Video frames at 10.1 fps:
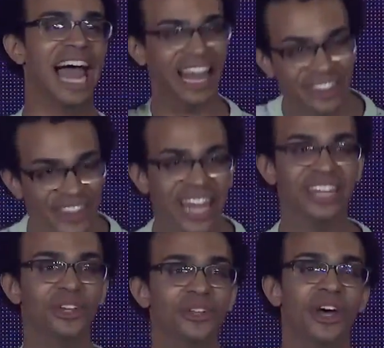and
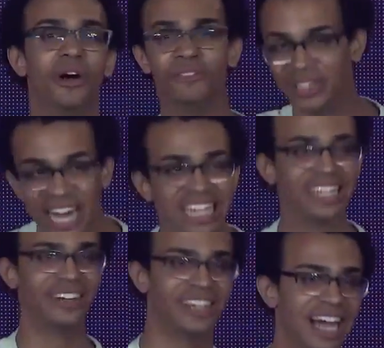then you'll know if you like
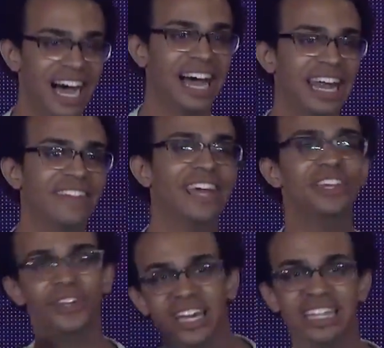it or not, and
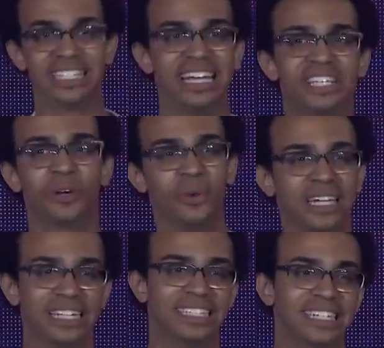then you can assess your
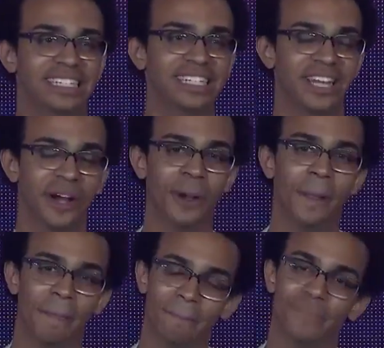weaknesses, you know?
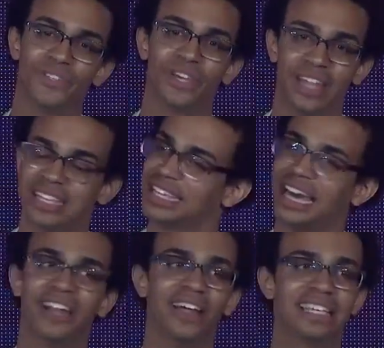So that's, I
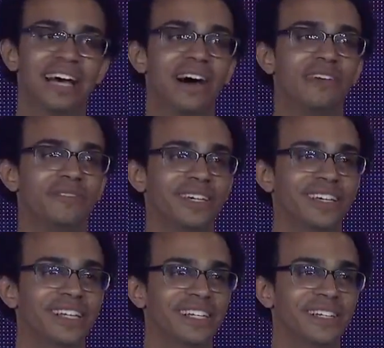don't know, that's how I
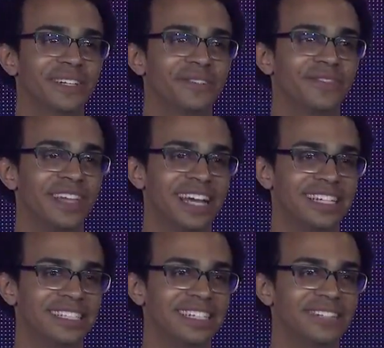feel.
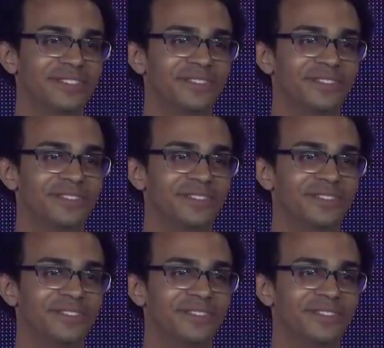Thanks, Steve.